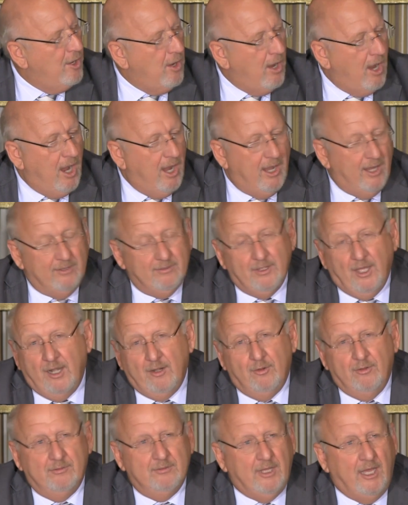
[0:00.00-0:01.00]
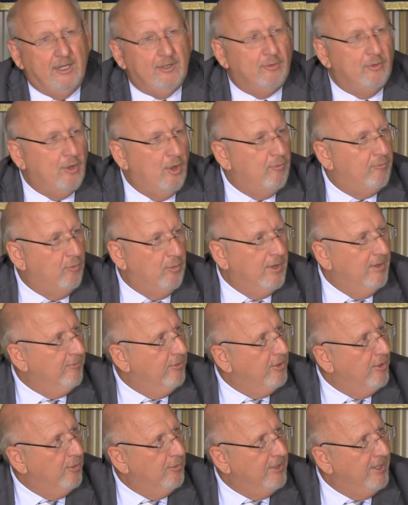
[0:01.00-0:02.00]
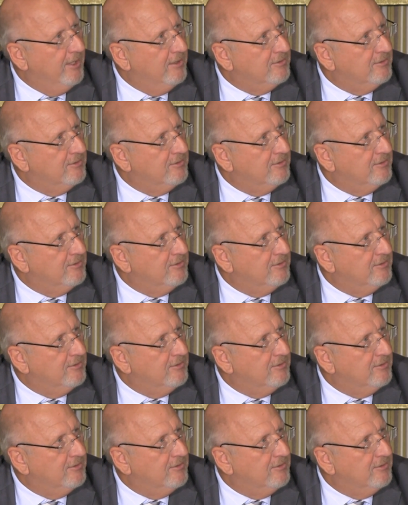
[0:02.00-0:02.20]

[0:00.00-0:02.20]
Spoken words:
I don't know if we'll ever know the